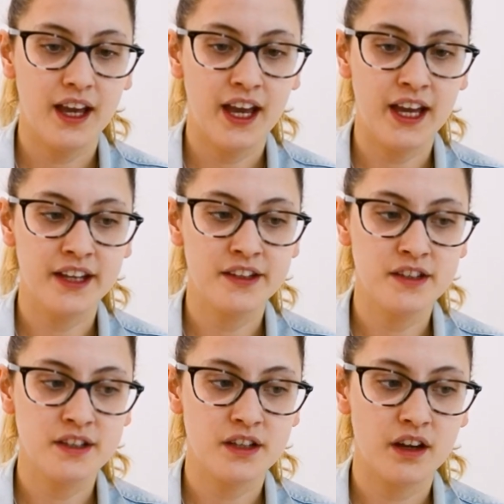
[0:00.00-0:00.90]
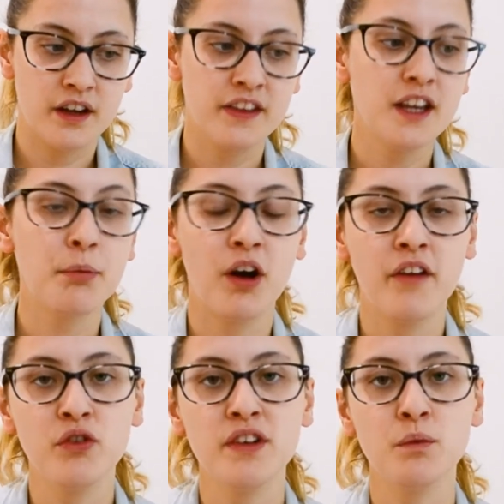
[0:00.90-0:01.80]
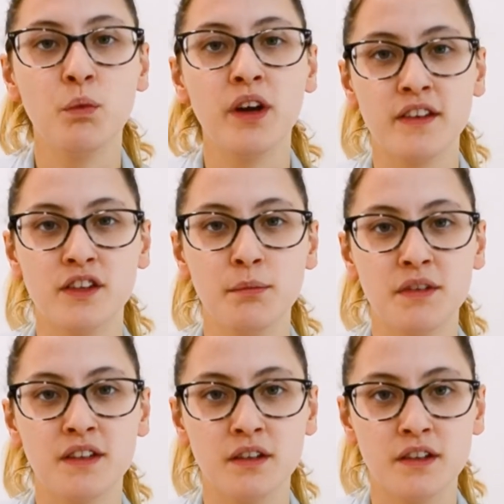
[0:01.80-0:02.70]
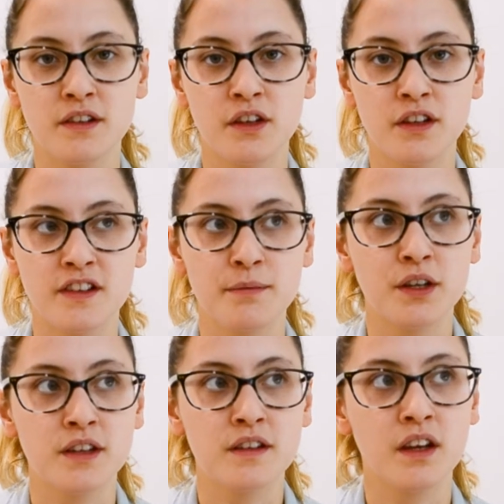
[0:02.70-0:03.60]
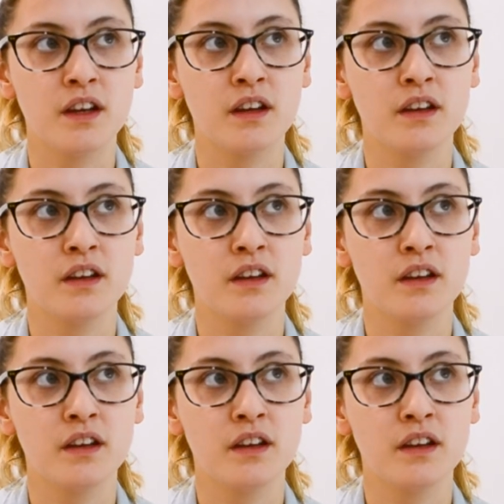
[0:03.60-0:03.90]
And I think part of the reason why it's so misunderstood is because, like,